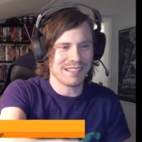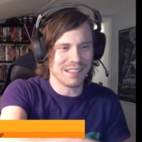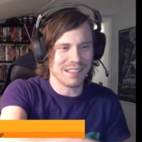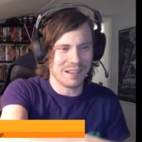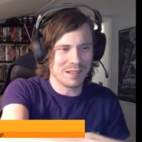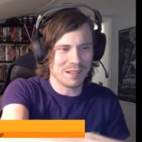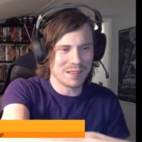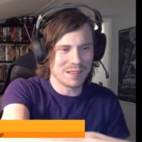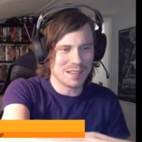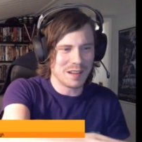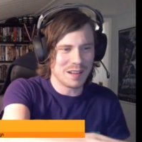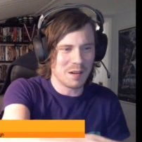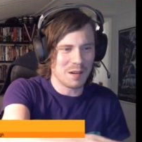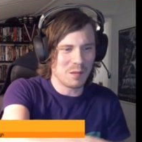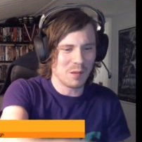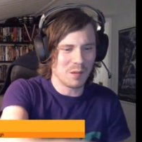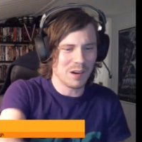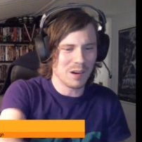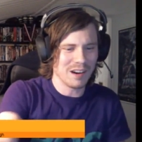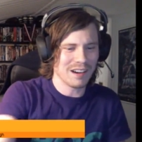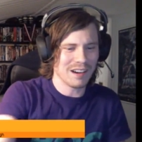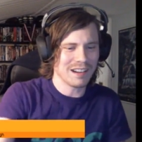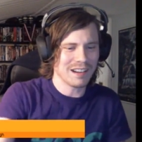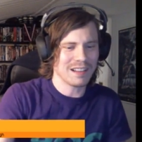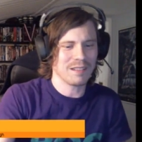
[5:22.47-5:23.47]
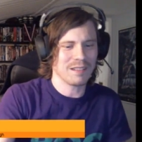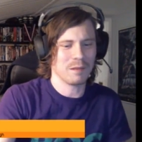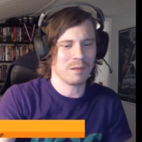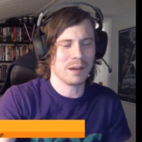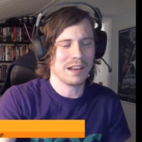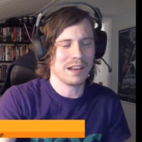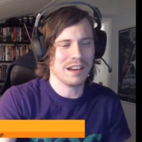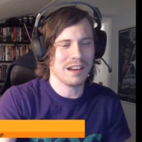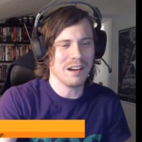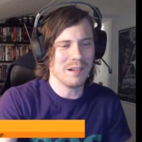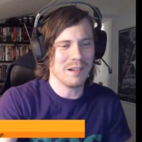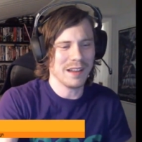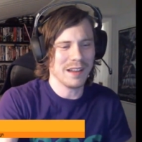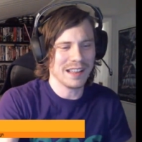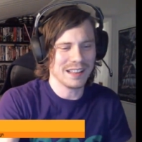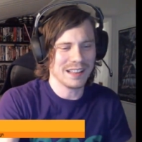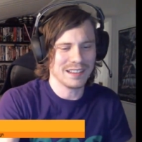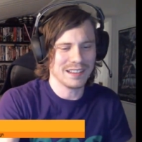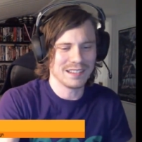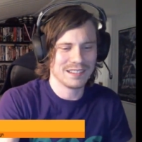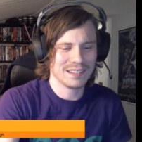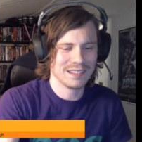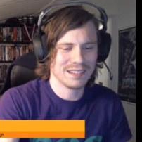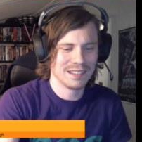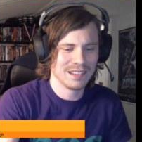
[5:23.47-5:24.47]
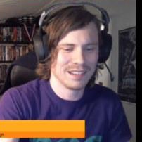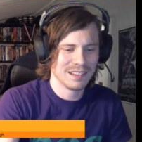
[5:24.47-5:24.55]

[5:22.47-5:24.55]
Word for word: Those don't work. We know it. Two of them.